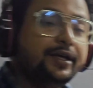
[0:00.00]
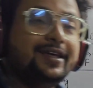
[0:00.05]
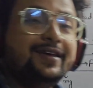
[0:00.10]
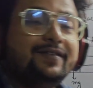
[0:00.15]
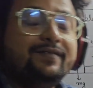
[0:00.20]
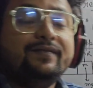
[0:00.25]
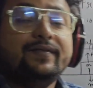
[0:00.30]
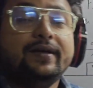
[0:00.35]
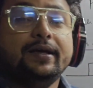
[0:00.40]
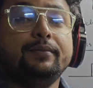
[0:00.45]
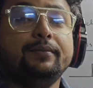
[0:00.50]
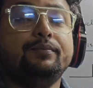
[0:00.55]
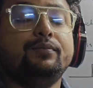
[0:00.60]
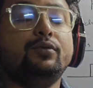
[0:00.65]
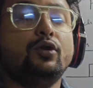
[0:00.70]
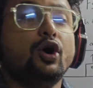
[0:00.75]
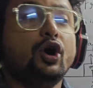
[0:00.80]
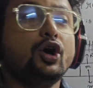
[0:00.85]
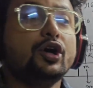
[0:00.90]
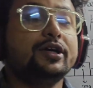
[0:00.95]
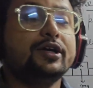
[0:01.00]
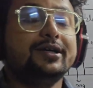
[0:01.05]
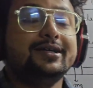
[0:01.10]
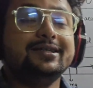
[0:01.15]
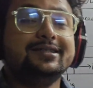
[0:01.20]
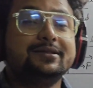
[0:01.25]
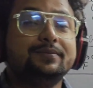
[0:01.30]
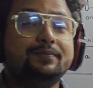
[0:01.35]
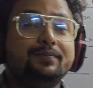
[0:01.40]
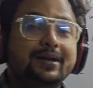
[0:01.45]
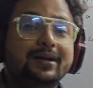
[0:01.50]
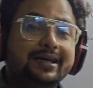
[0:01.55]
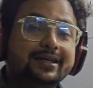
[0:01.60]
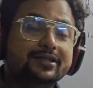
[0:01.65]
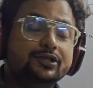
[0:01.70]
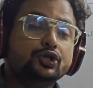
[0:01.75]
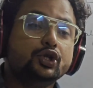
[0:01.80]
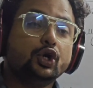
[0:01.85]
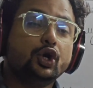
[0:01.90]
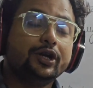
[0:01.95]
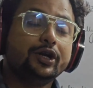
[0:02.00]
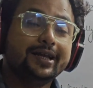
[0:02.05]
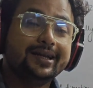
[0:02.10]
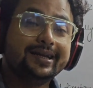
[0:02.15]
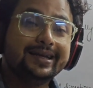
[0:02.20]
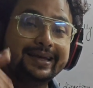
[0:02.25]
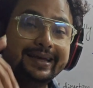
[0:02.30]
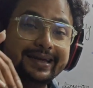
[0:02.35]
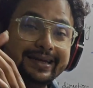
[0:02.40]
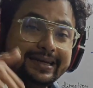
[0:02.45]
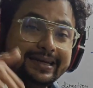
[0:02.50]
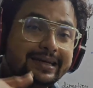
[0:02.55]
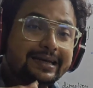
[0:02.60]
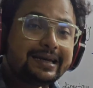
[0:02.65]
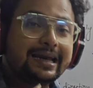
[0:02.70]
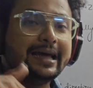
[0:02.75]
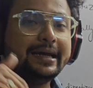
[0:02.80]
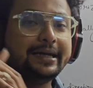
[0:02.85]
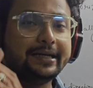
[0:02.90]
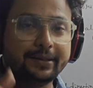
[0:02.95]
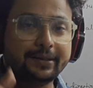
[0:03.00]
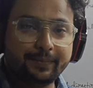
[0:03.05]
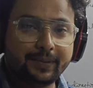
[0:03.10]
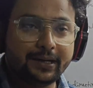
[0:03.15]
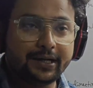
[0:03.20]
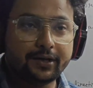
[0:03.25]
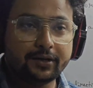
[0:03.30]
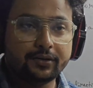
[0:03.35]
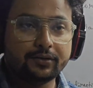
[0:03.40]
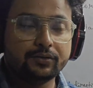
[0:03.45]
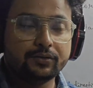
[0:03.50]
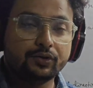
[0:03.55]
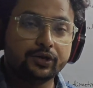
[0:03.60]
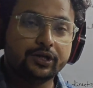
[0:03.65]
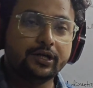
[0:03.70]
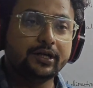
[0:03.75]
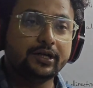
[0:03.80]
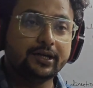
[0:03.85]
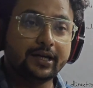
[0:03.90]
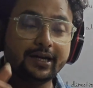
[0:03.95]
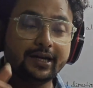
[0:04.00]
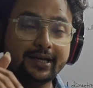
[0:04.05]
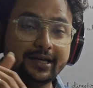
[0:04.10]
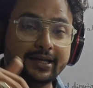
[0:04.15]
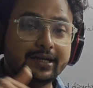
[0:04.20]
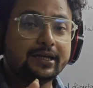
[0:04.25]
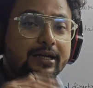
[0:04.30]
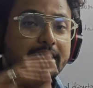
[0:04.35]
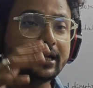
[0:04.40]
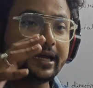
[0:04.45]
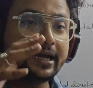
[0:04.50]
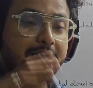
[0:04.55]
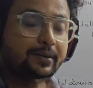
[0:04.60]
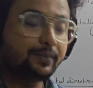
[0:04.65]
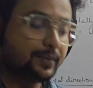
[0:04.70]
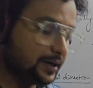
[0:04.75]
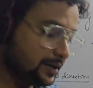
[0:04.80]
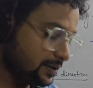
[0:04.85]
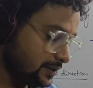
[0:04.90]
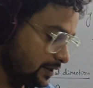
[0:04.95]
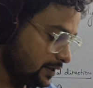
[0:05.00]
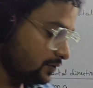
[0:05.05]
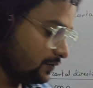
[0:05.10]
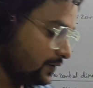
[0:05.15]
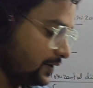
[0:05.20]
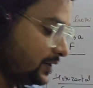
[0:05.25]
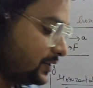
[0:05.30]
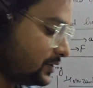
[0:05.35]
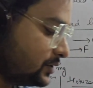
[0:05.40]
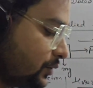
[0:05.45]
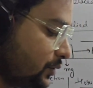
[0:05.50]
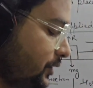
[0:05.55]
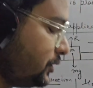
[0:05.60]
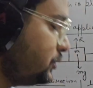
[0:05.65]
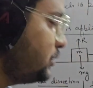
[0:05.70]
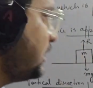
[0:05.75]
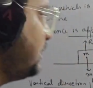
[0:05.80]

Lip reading: if a block is placed on an inclined plane. Okay, in an inclined plane, then what is going